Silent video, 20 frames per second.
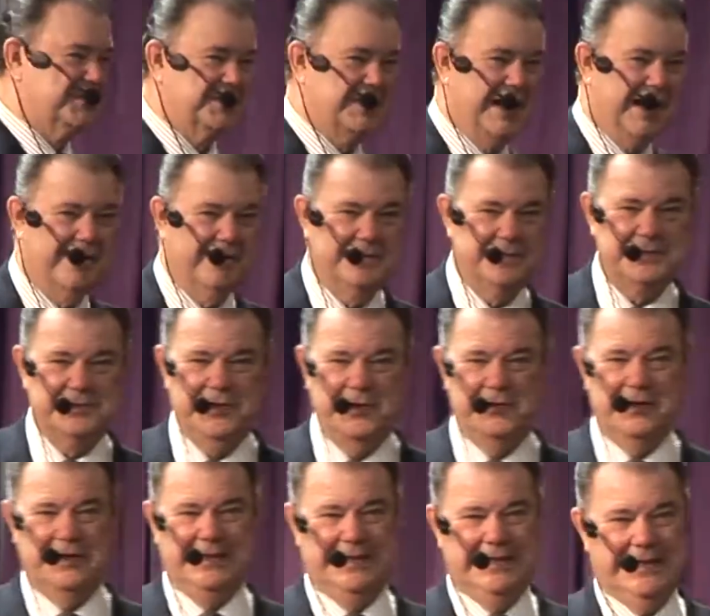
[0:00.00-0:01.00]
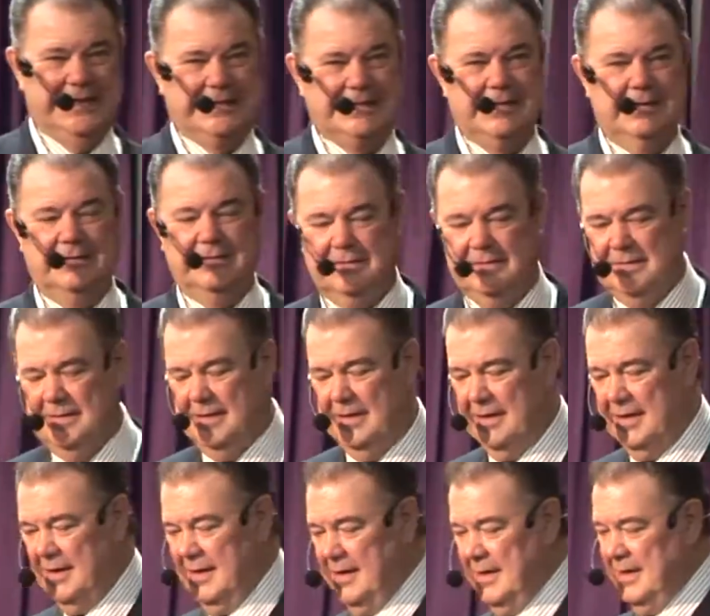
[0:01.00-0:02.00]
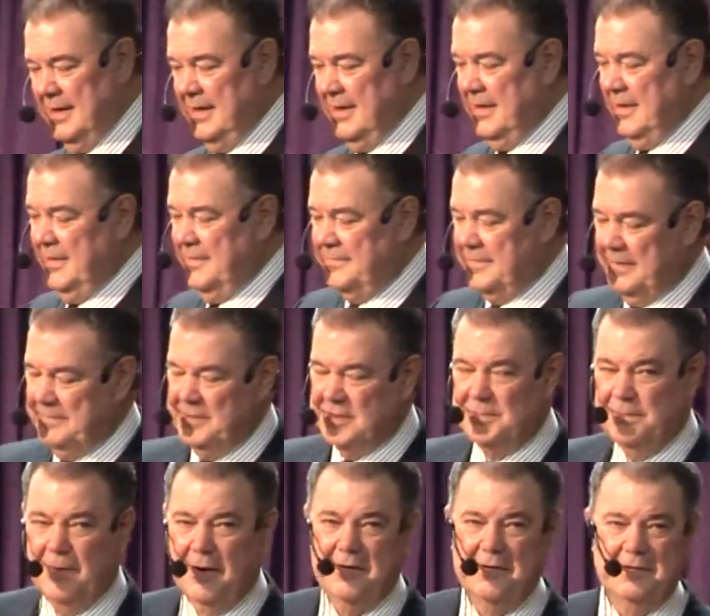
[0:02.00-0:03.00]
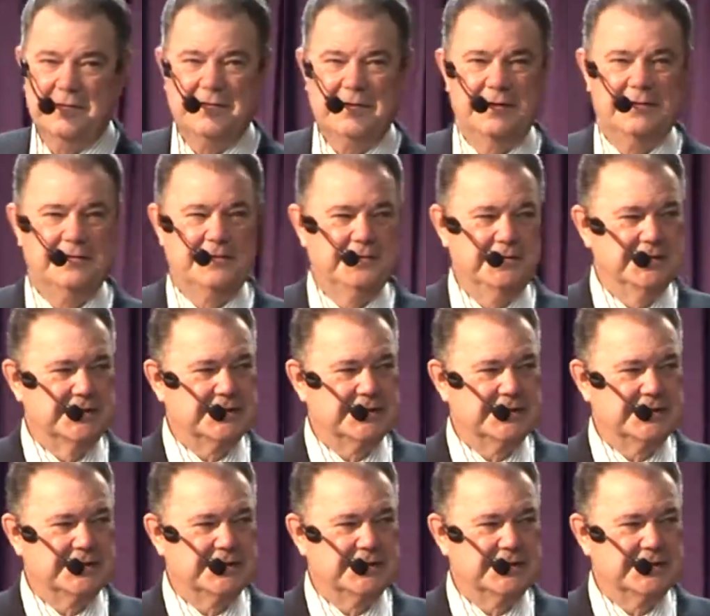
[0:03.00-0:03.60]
Cyrus you can get from his birth to